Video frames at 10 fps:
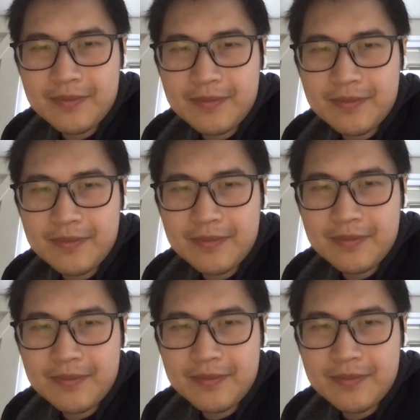Okay,
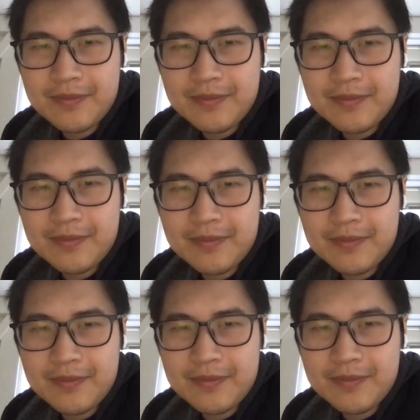thank you again for coming
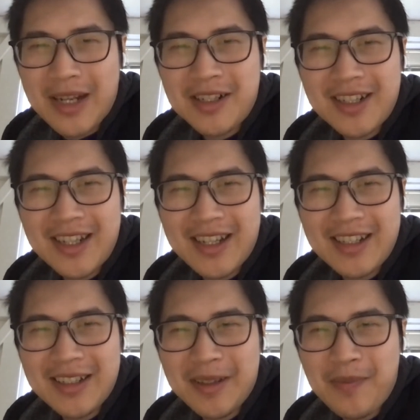to talk, and
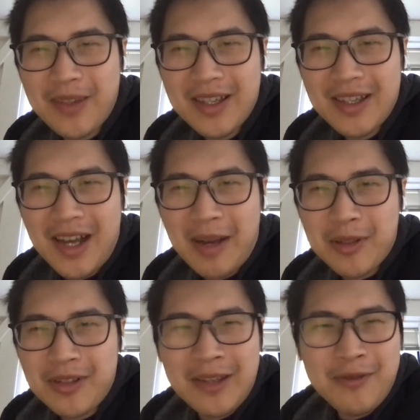I'm
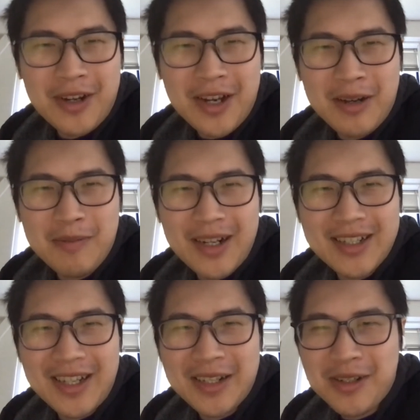going to leave for now, but
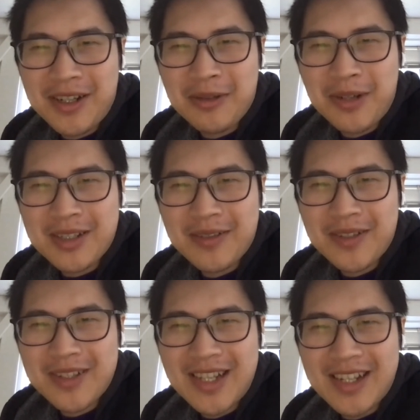enjoy the rest of.
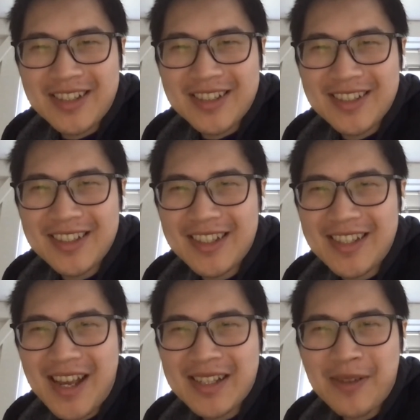
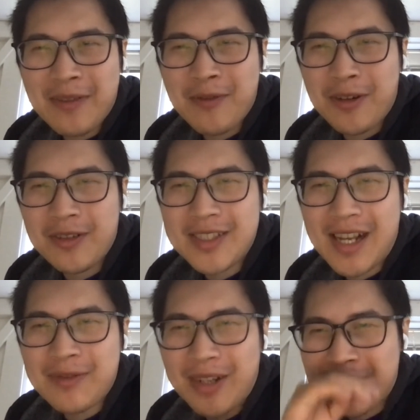
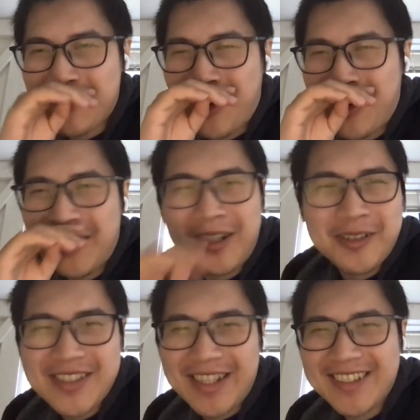Thanks, Felix, for
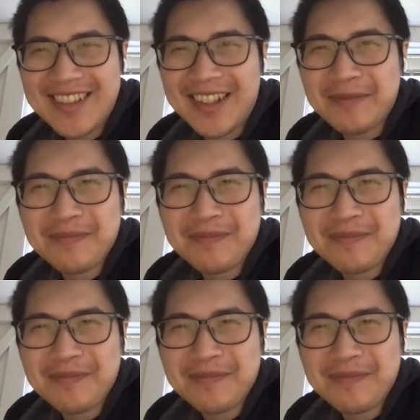hosting. Yeah.